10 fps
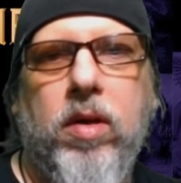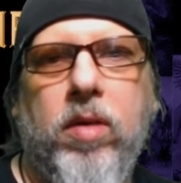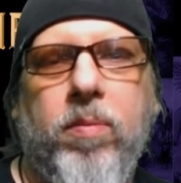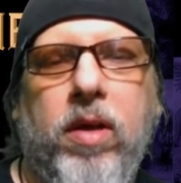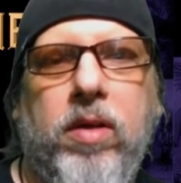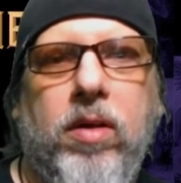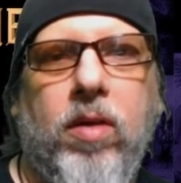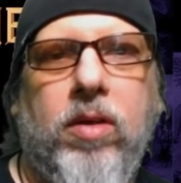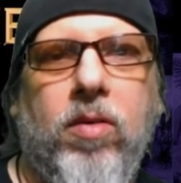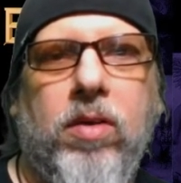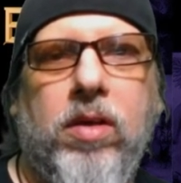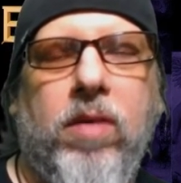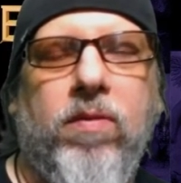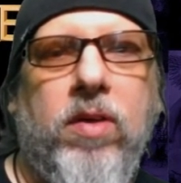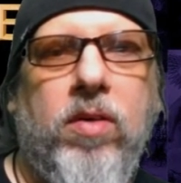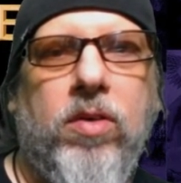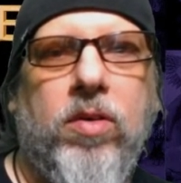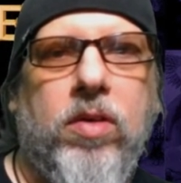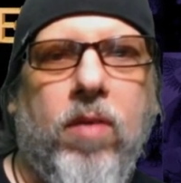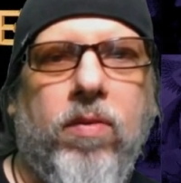But so don't confuse
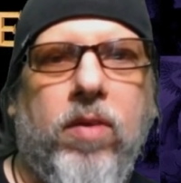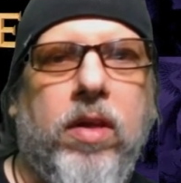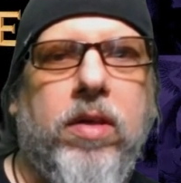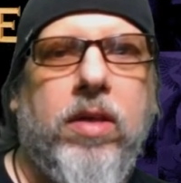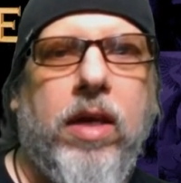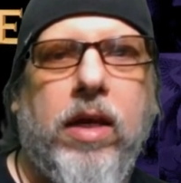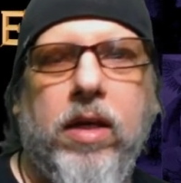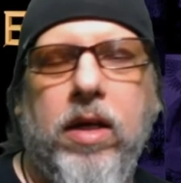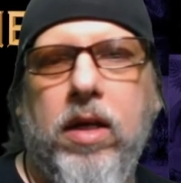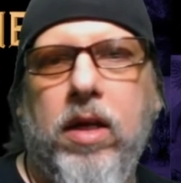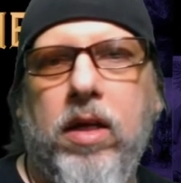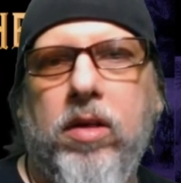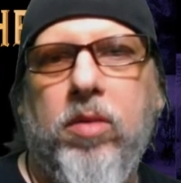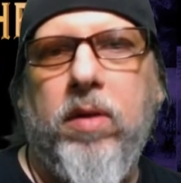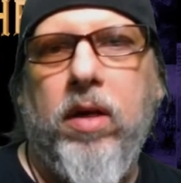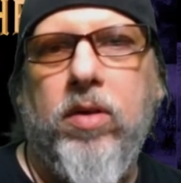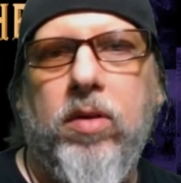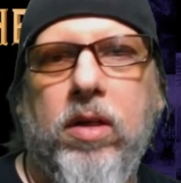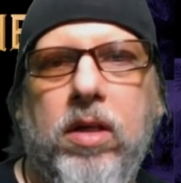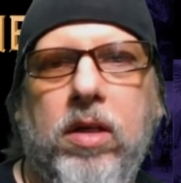yourself with a saint just because you
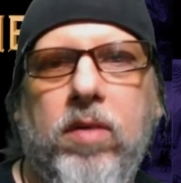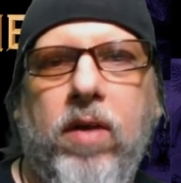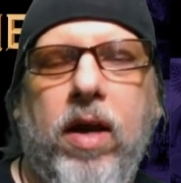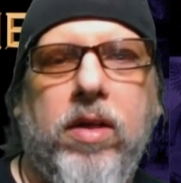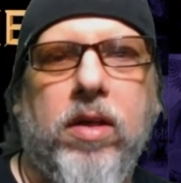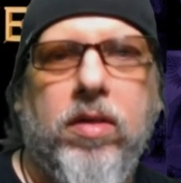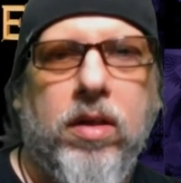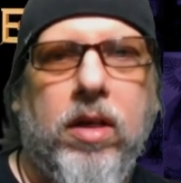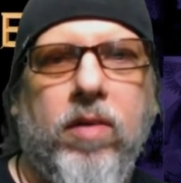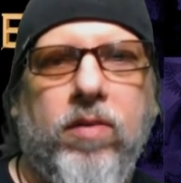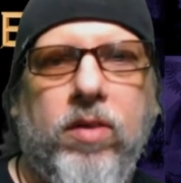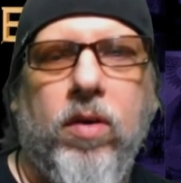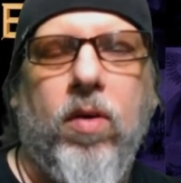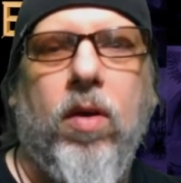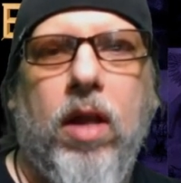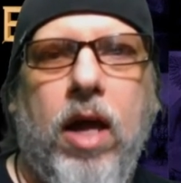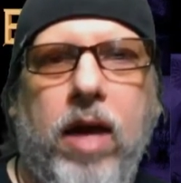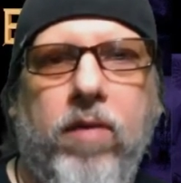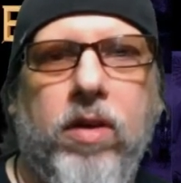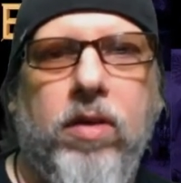think you've had this gift your whole
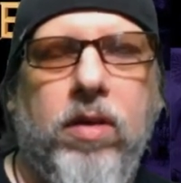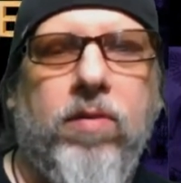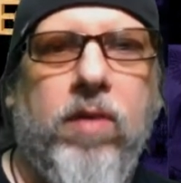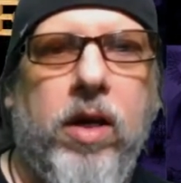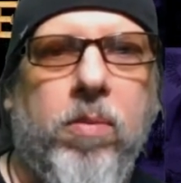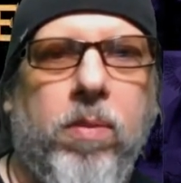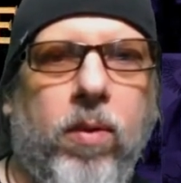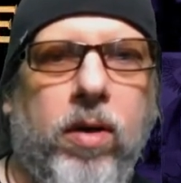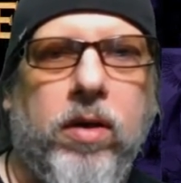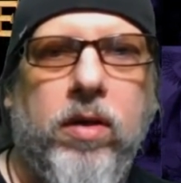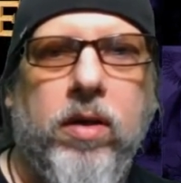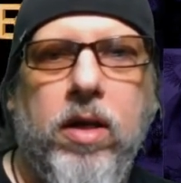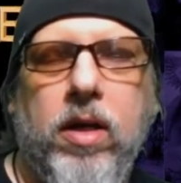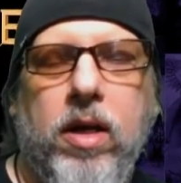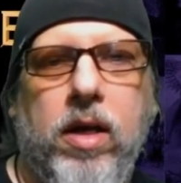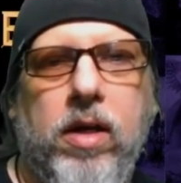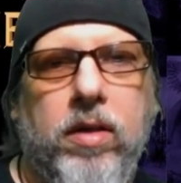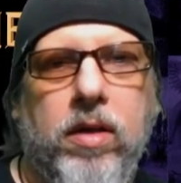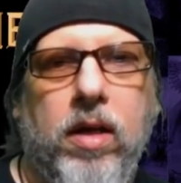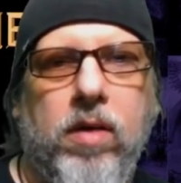life. This is very important, and it's another